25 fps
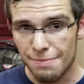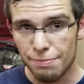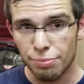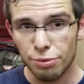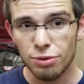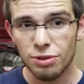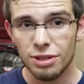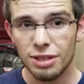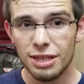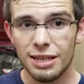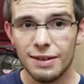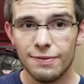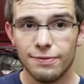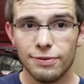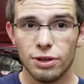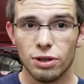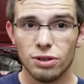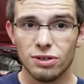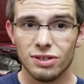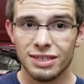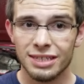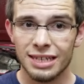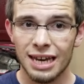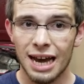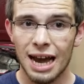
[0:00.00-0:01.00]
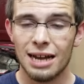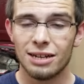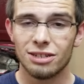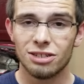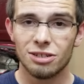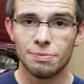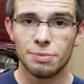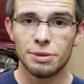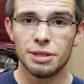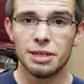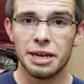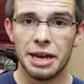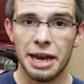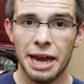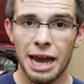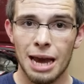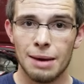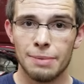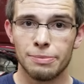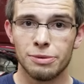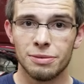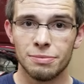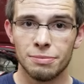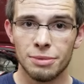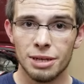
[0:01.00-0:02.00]
believe there's got to be a
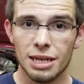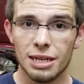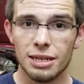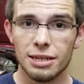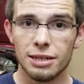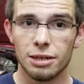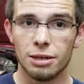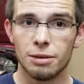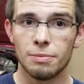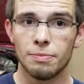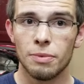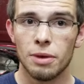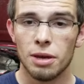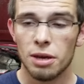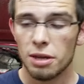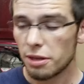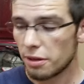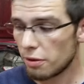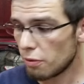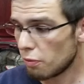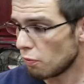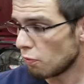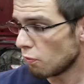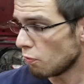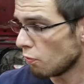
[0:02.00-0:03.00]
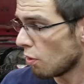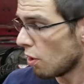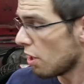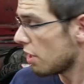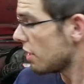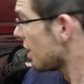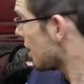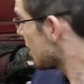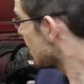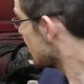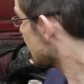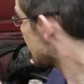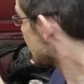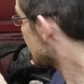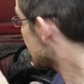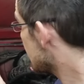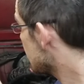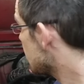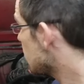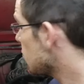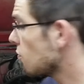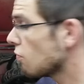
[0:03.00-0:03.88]
happy medium. What I did